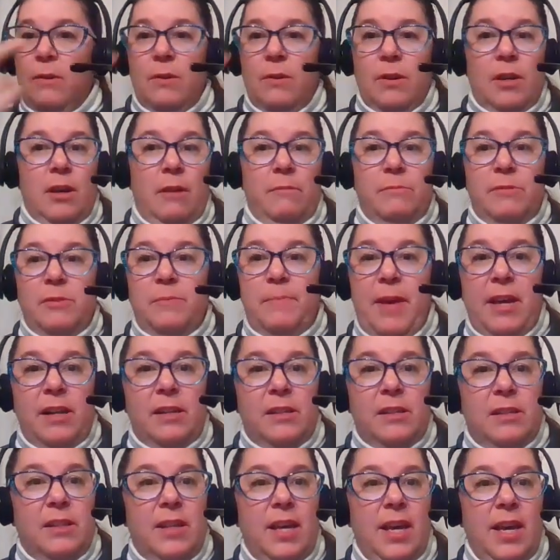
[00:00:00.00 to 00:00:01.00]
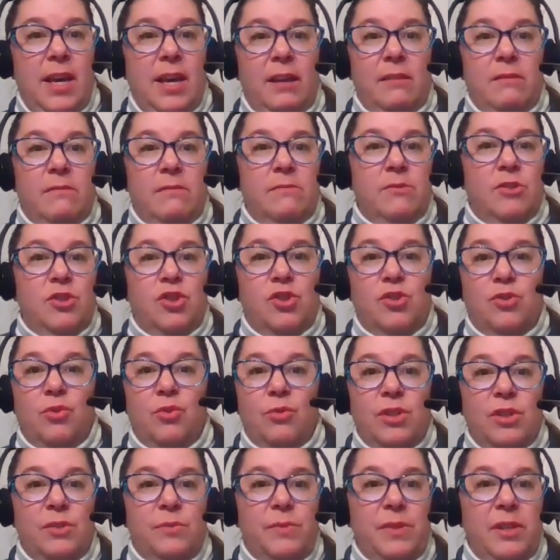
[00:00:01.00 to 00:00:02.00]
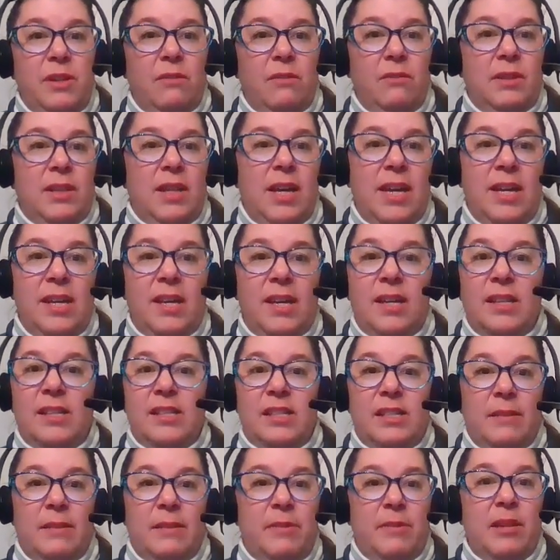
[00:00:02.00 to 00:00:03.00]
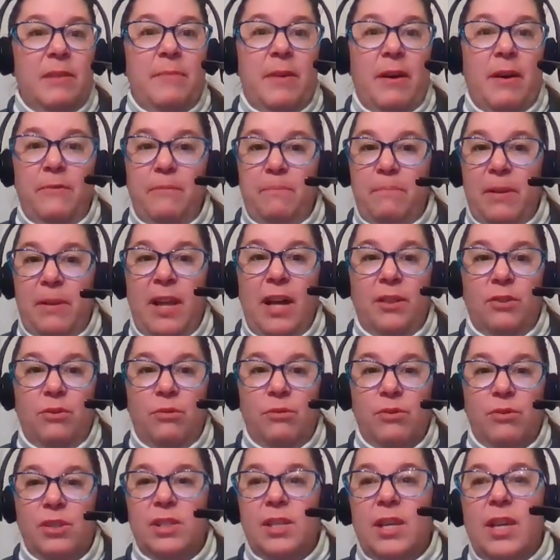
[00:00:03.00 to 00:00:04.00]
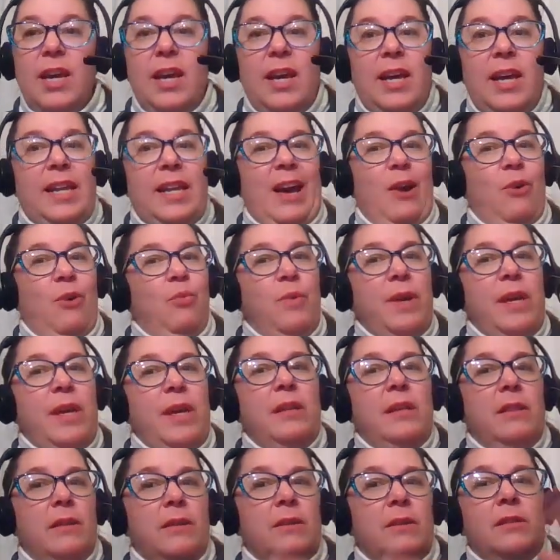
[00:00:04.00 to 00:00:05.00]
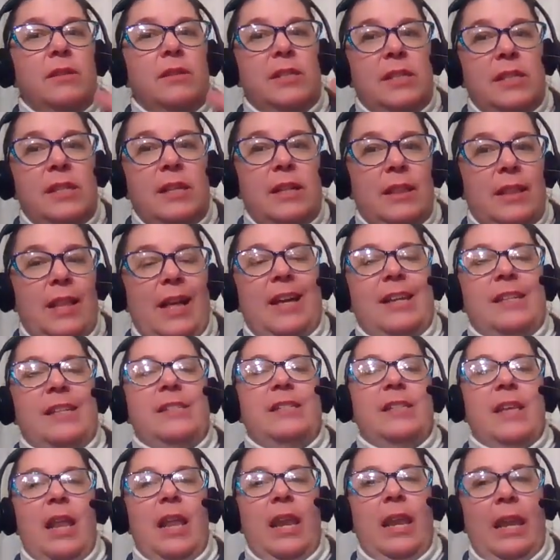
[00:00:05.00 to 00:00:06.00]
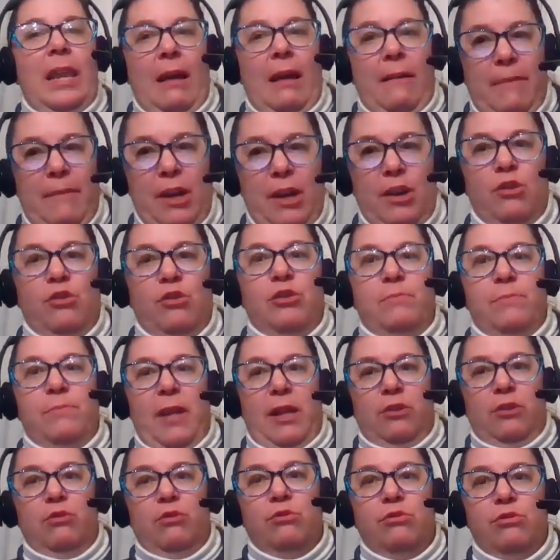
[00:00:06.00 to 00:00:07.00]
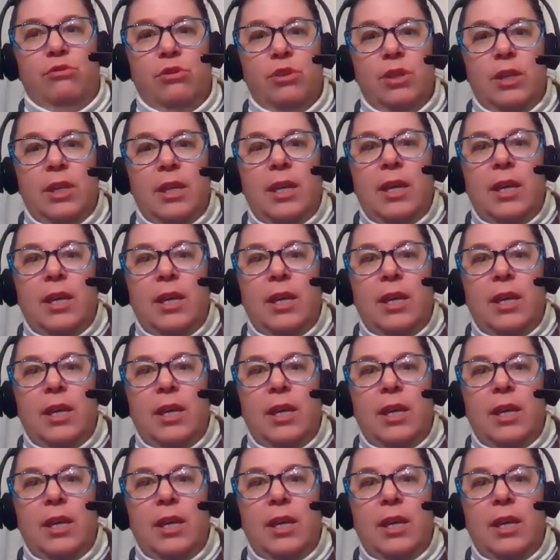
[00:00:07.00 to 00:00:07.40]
Comes back to that. Chores we don't like and something about platos. Now, we learned in class lavar los platos.